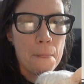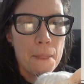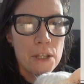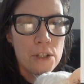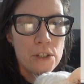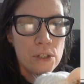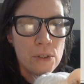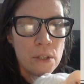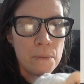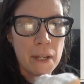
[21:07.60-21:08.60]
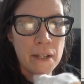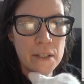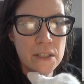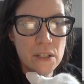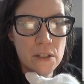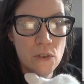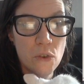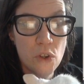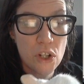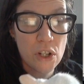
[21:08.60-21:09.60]
you can do them as
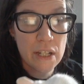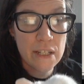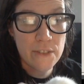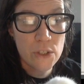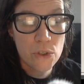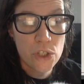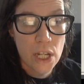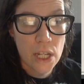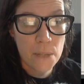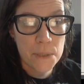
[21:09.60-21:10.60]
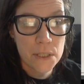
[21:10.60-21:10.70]
individual shapes.